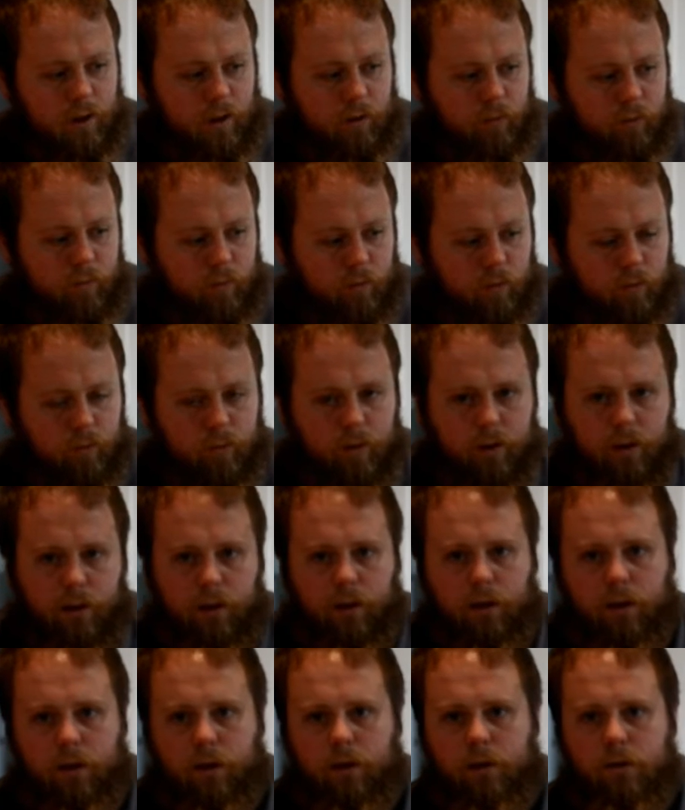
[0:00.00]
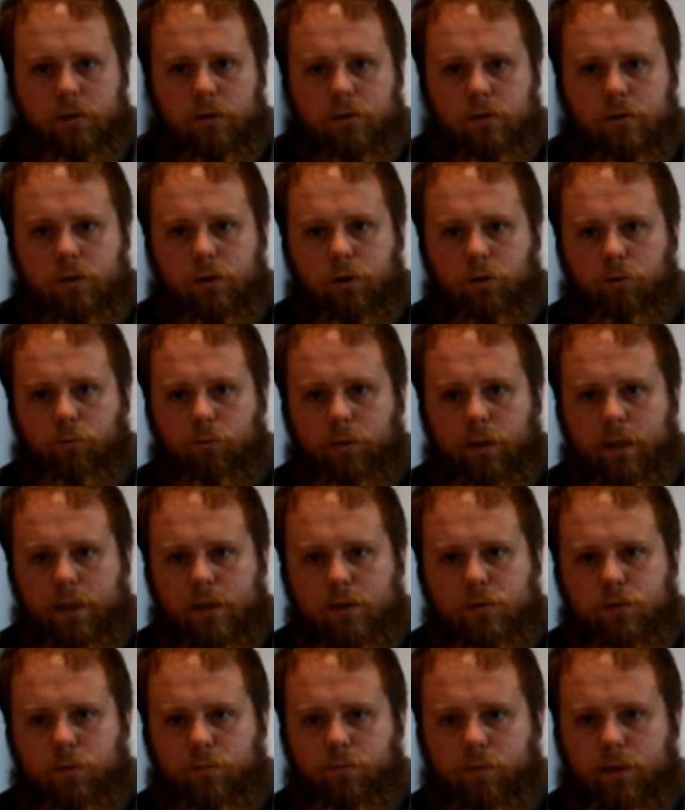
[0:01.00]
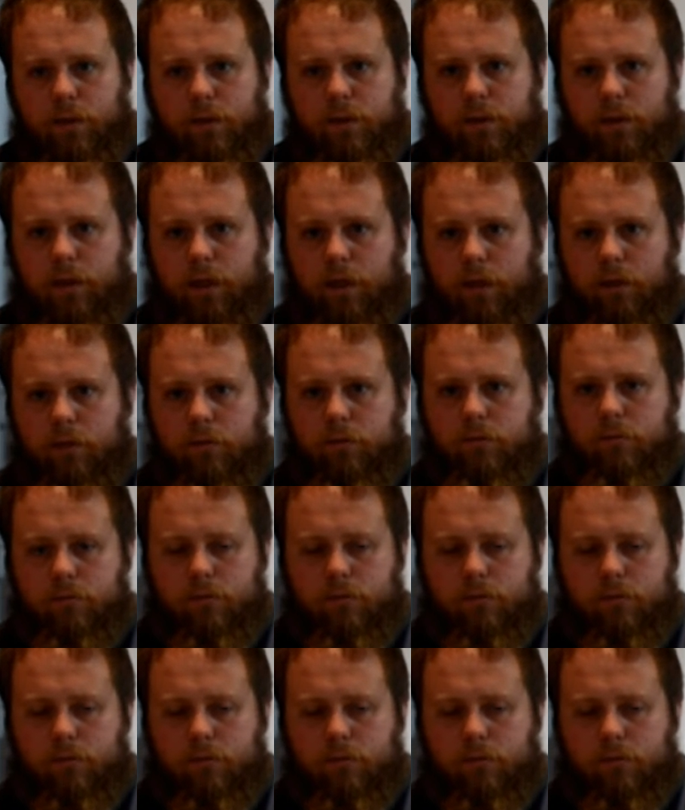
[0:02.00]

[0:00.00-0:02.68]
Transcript: we've got my two meads with me today.